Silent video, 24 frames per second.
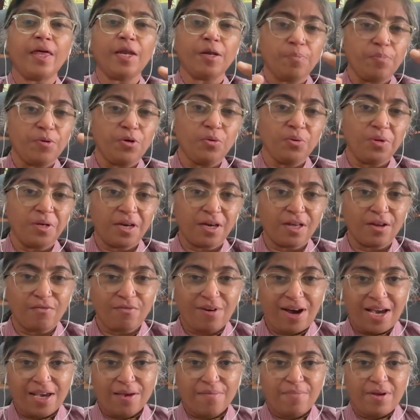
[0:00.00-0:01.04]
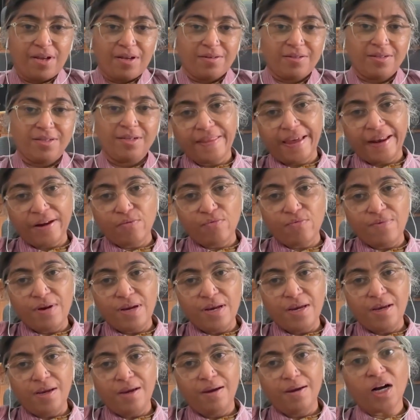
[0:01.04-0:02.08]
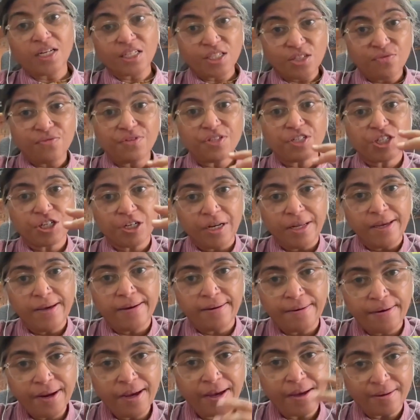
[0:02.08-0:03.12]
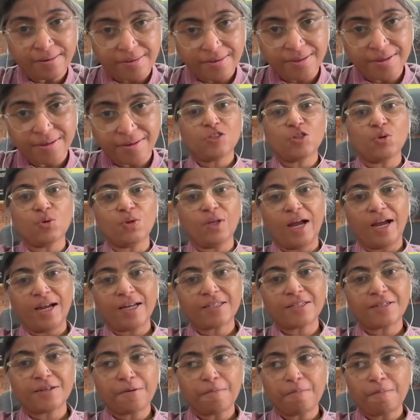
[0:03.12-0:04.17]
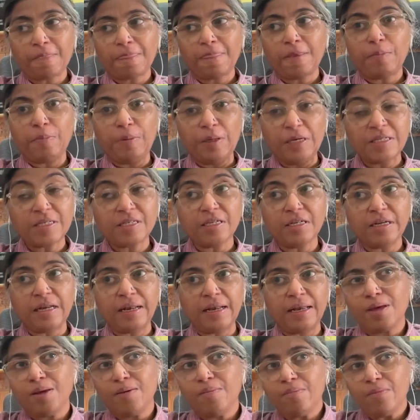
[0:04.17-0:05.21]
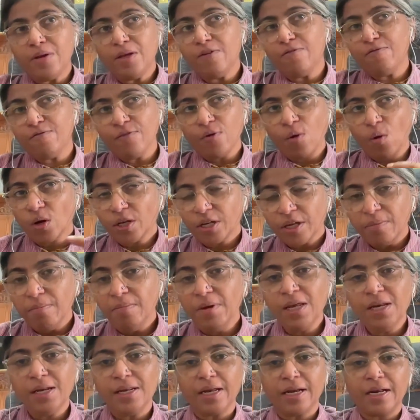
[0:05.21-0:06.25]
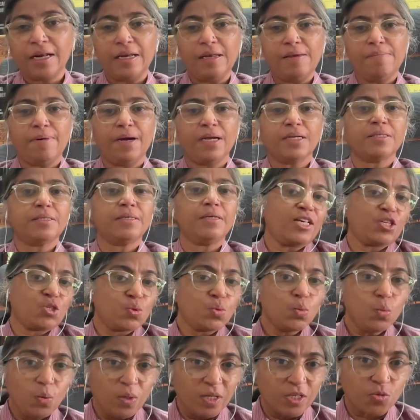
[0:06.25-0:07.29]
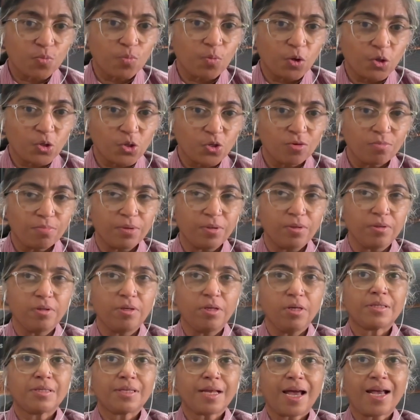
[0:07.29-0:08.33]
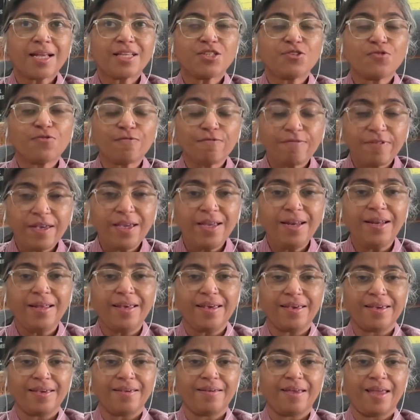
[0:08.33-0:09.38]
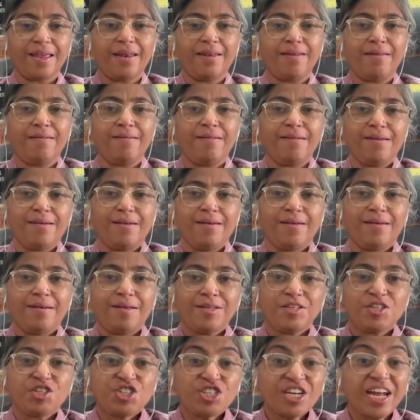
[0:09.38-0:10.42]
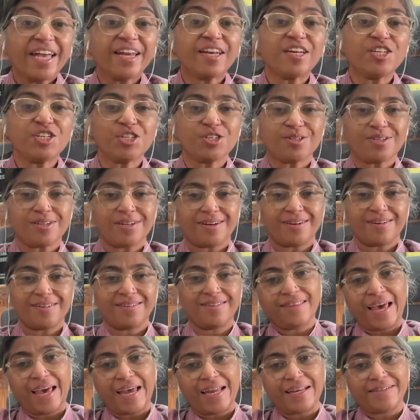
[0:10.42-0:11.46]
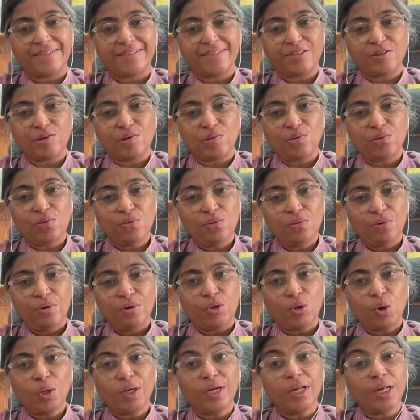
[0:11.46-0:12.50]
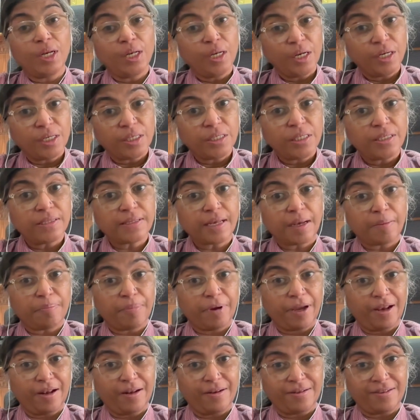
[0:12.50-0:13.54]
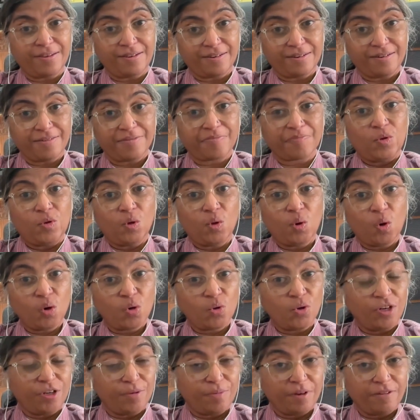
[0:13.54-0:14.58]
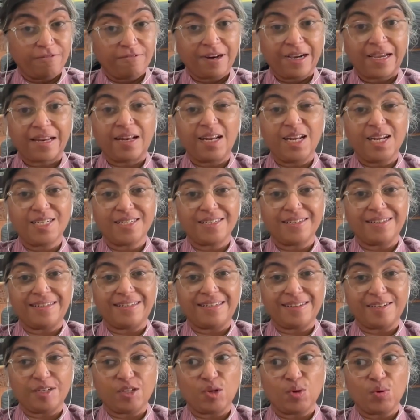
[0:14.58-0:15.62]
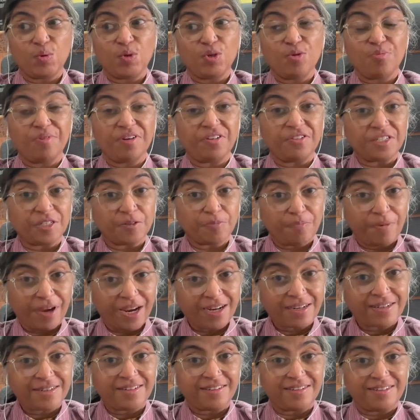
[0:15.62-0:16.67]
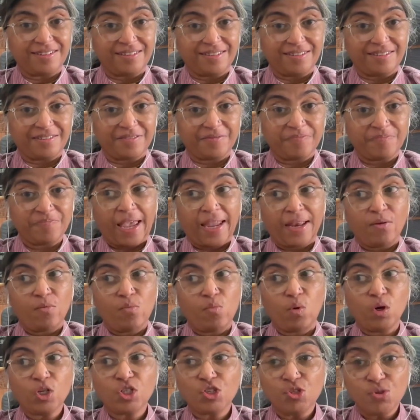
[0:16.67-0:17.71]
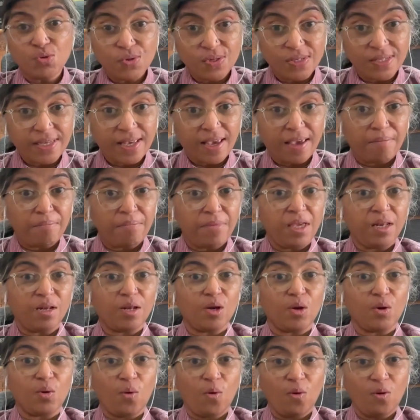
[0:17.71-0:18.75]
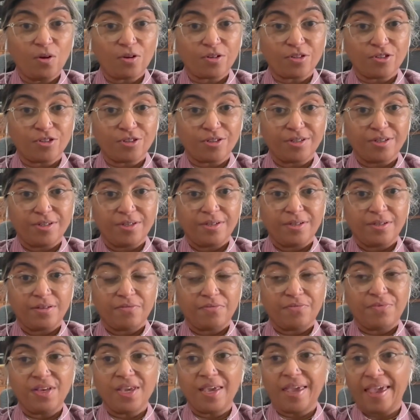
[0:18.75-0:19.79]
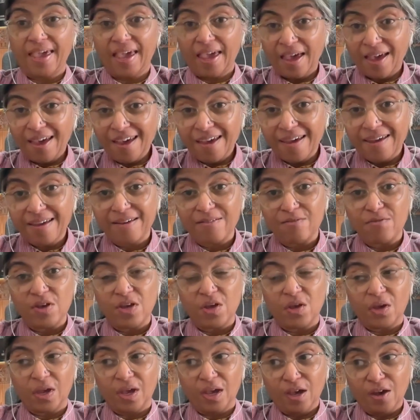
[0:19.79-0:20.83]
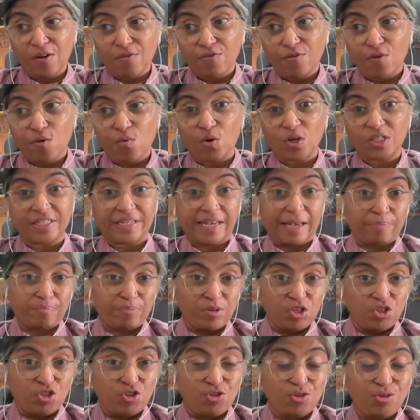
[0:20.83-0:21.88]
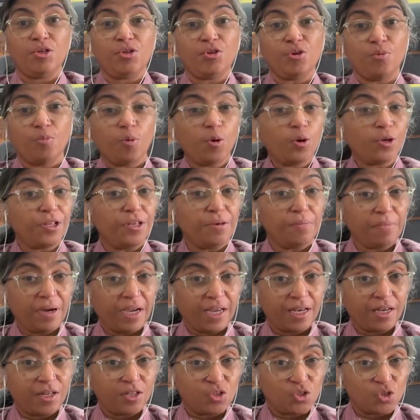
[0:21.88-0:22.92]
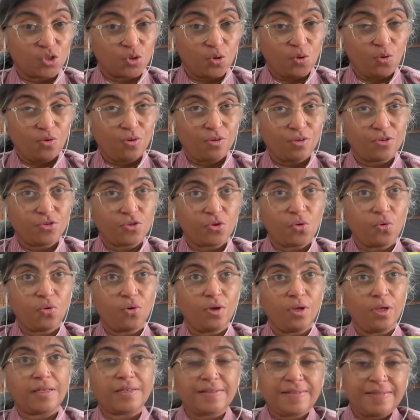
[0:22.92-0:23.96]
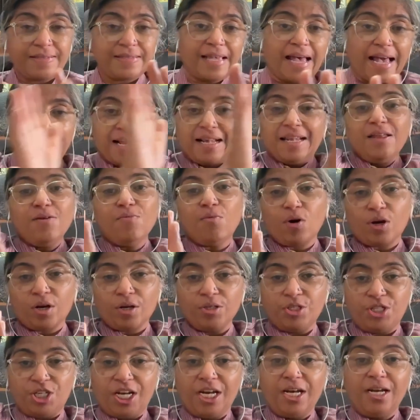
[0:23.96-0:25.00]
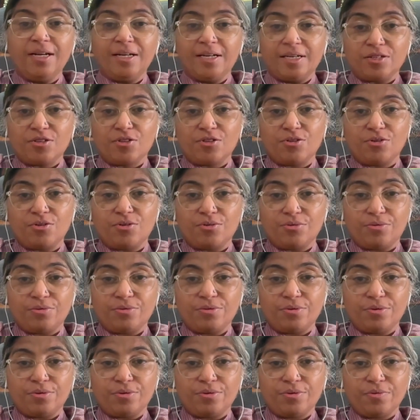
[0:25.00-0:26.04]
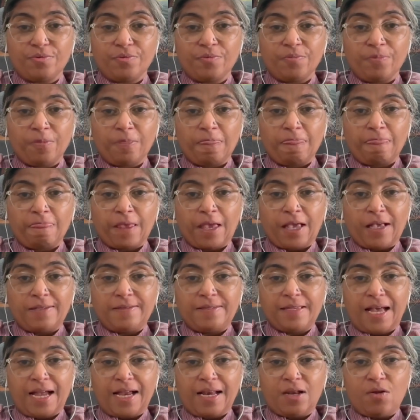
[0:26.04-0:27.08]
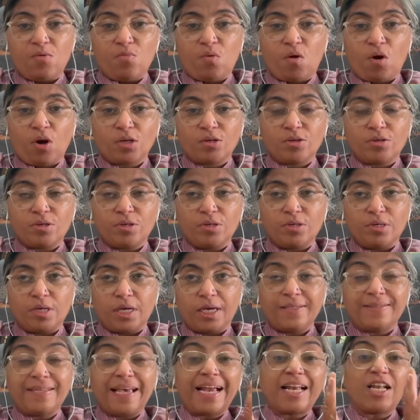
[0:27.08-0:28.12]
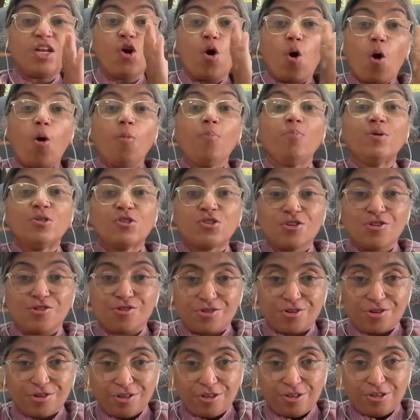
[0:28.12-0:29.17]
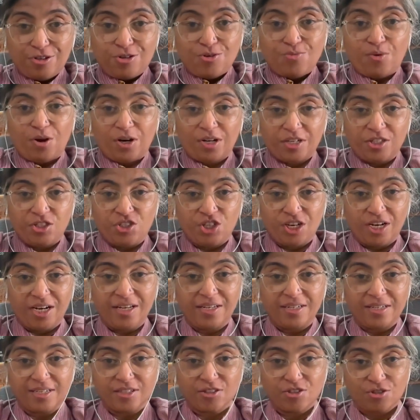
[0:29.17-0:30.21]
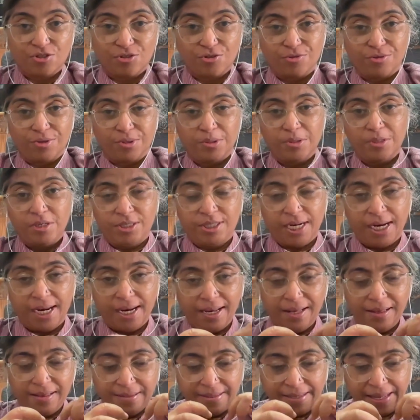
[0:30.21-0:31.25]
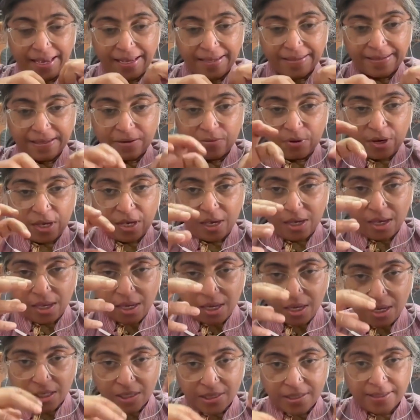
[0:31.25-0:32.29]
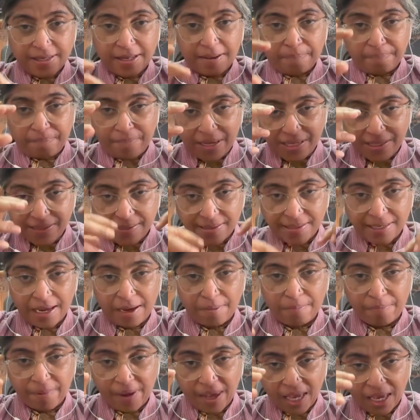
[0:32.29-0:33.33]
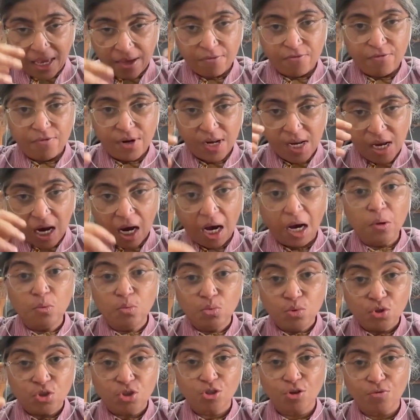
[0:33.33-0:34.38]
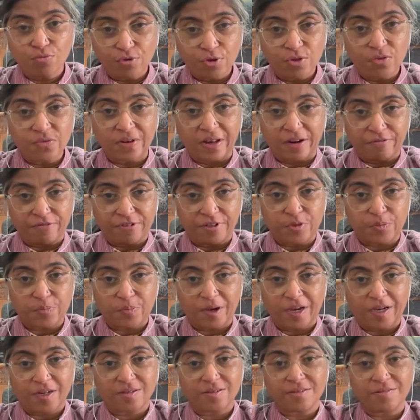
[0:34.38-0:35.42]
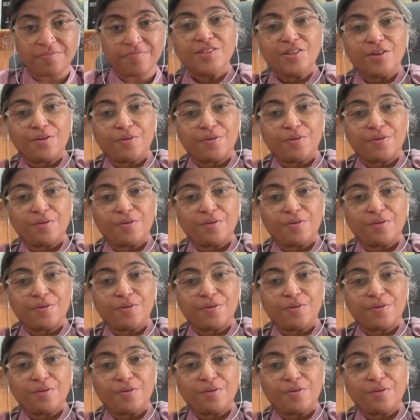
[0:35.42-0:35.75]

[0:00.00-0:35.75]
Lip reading: therapeutic environment that we artificially create so that the person, if not immediately, but as soon as possible, starts feeling and cherishing that, your dignity is upheld here. You're not going to be violated here. You're going to be respected here. And what you say mean a lot. We care. We care for what's happening to your body, mind, and soul. So exactly what a jail does to you, exactly opposite to what a jail does to you. Jail takes away step by step every ounce of your self-respect,